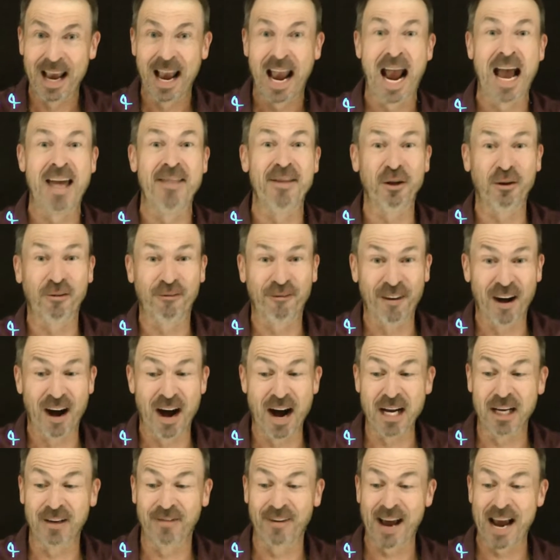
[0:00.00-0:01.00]
And then you
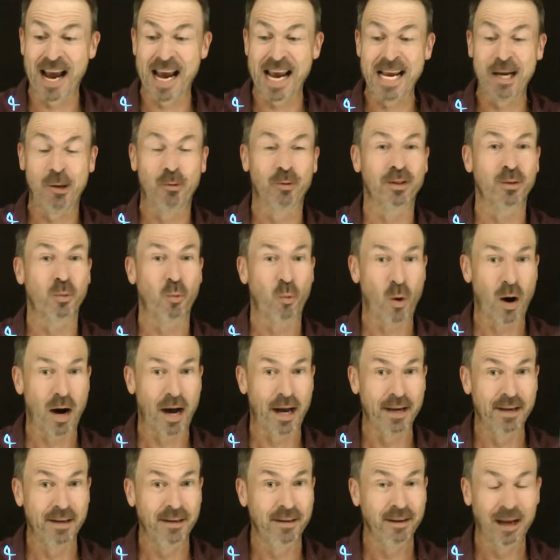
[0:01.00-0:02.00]
find if a
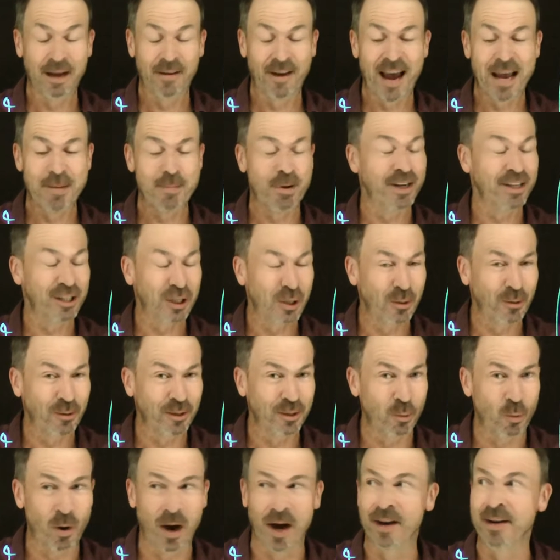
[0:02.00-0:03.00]
minus 2
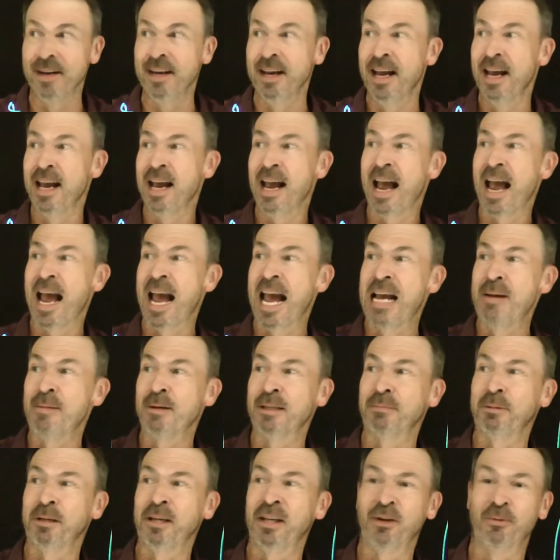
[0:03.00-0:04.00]
equals 1, a
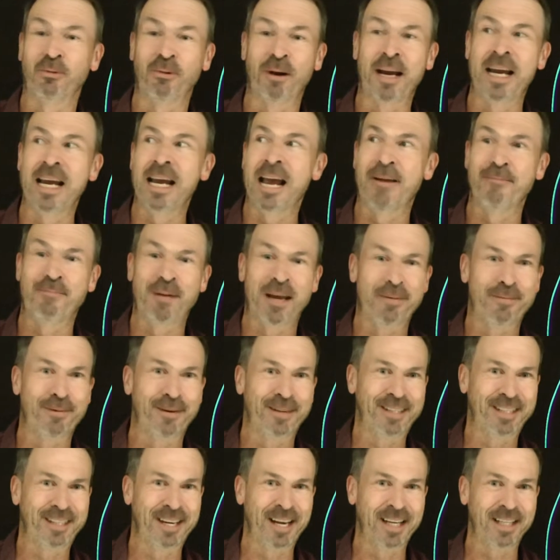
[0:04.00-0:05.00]
must be 3 and b
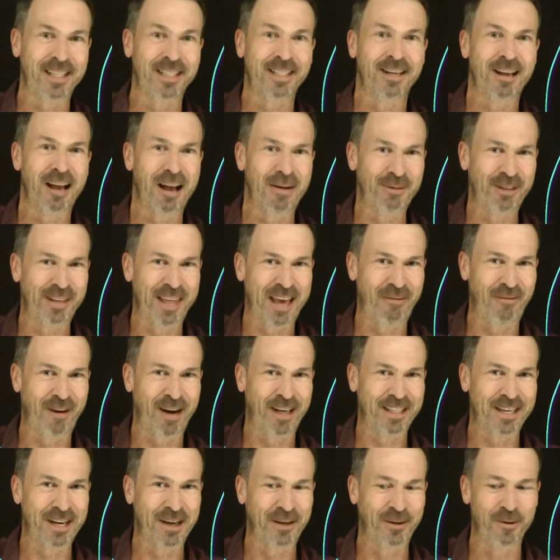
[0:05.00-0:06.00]
be 6, I'm to that
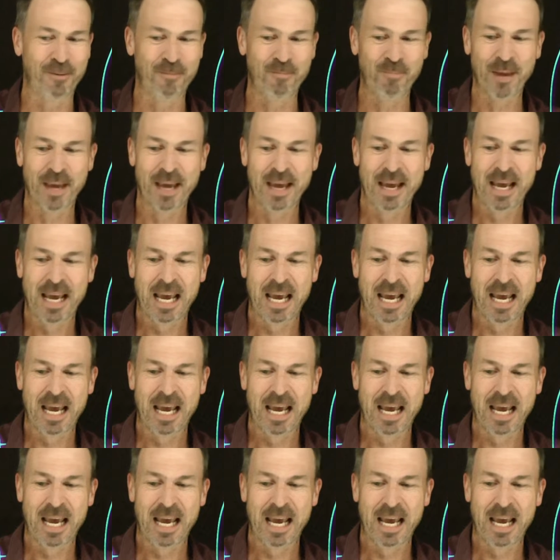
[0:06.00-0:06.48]
rectangle.